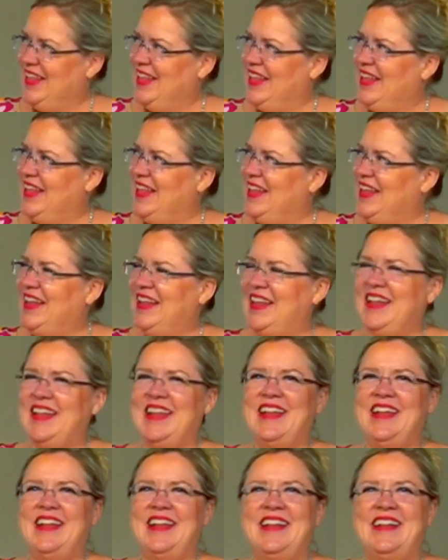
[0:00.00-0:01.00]

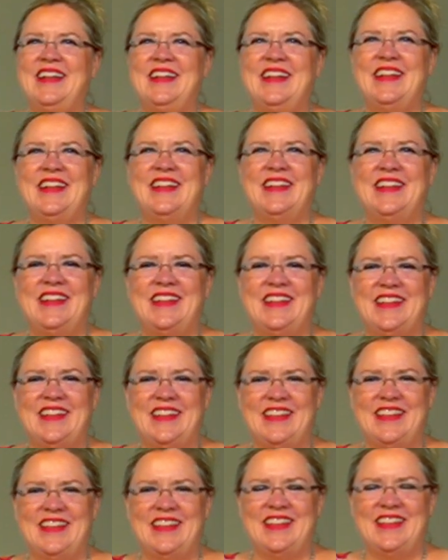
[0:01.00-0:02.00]

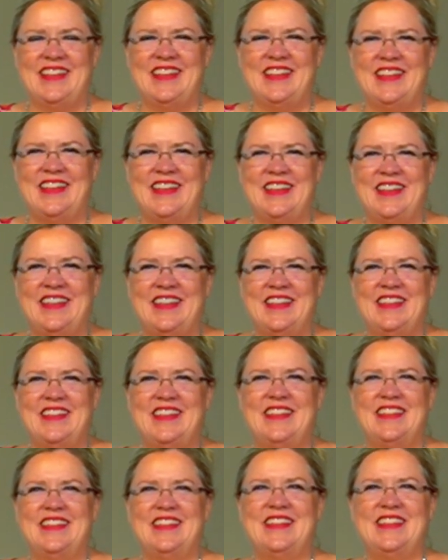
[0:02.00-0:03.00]

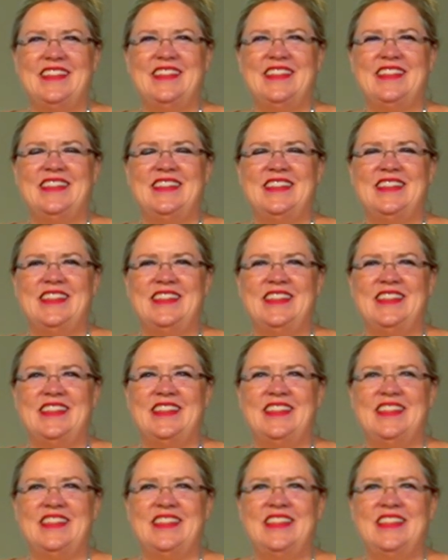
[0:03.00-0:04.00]

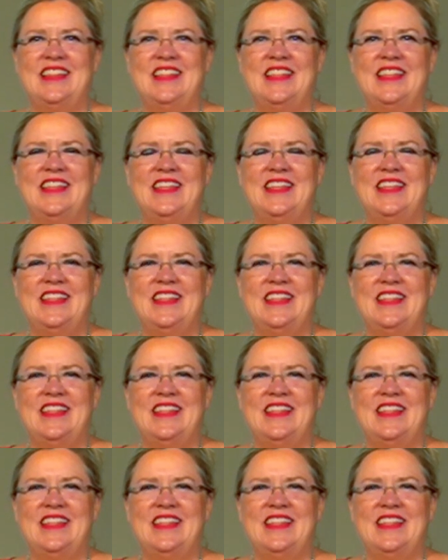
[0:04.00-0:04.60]
(silent)